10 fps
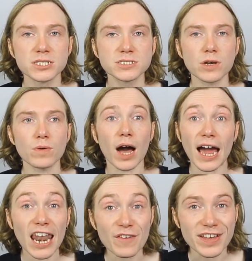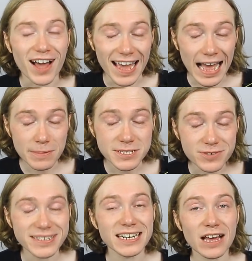So I love it. I
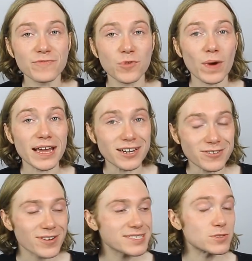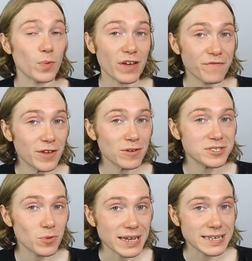absolutely love the way it looks, the way it
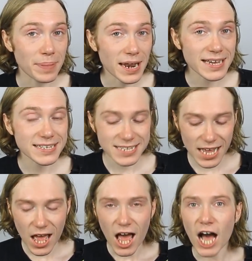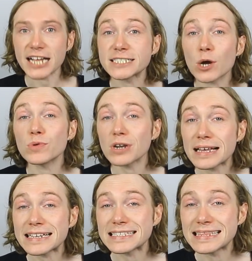feels, the way it plays. I don't
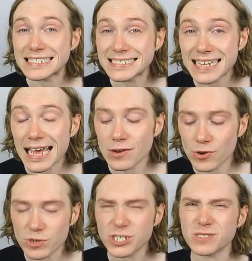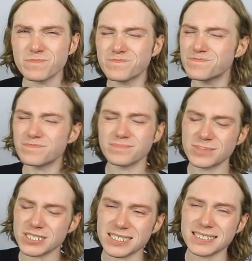like the sound, which is
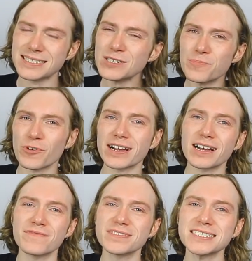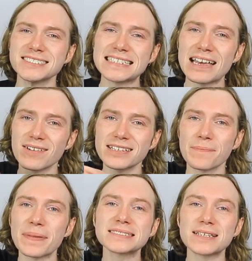just a deal breaker. If it doesn't sound like
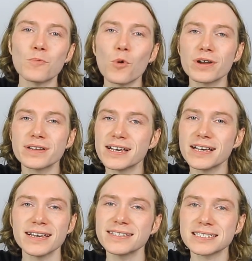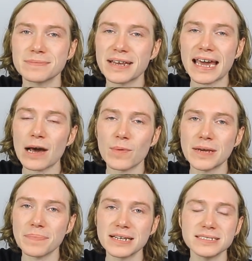the bass I want, it doesn't matter how well
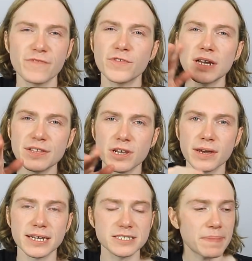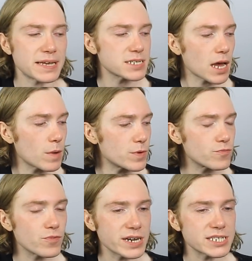it plays. If you like the look of this bass, I
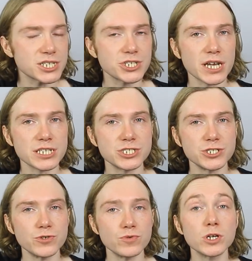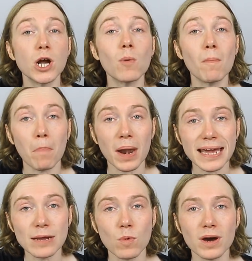would really suggest you go and
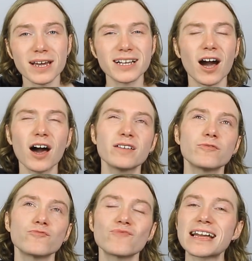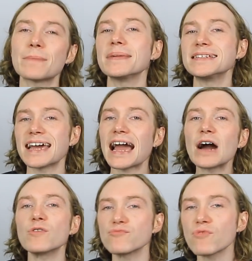play one. I can't recommend it
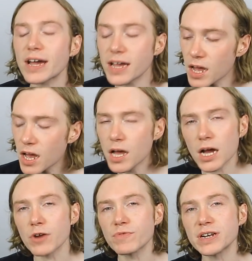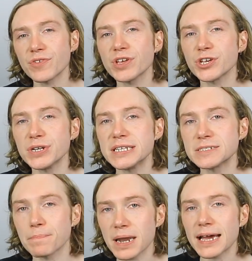outright. I really think you need
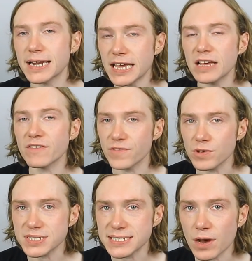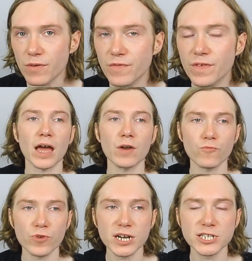to play and hear for yourself
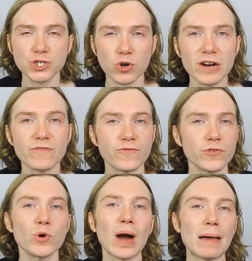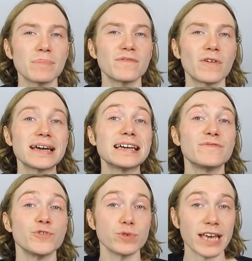and really try it through your amplifier
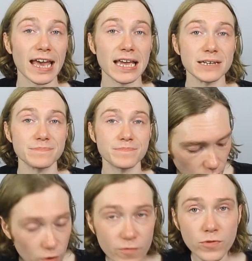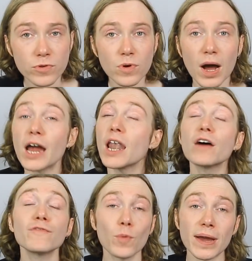if you can. Overall, I
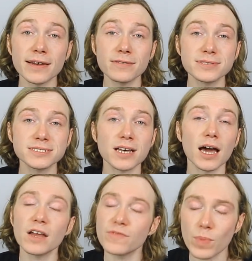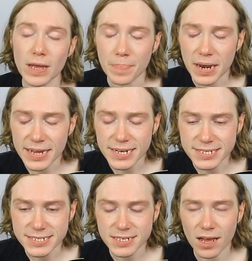love the way it looks, I love the way it
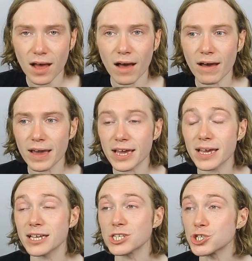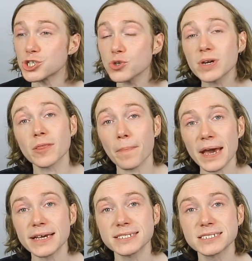plays, I enjoy the
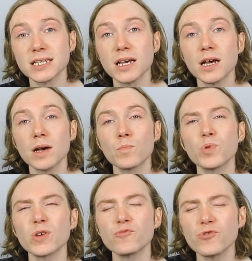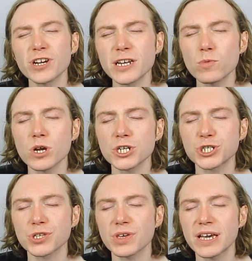bass, but I really
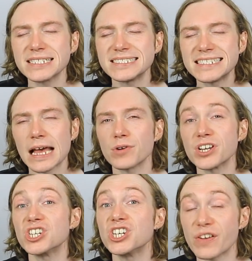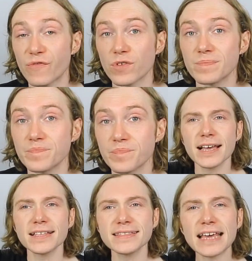wish it sounded different.
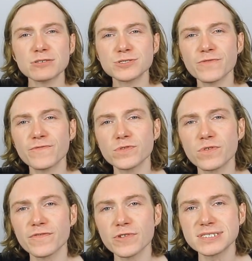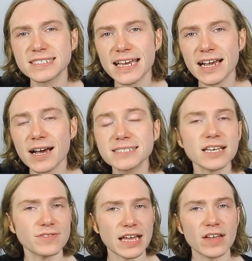That'll do for the review today, guys.
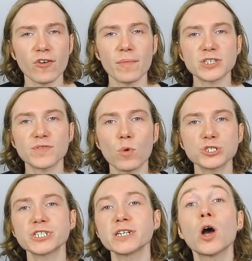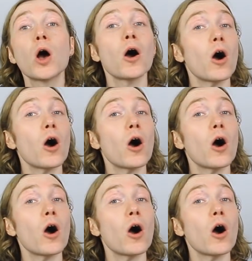Thank you very much for watching.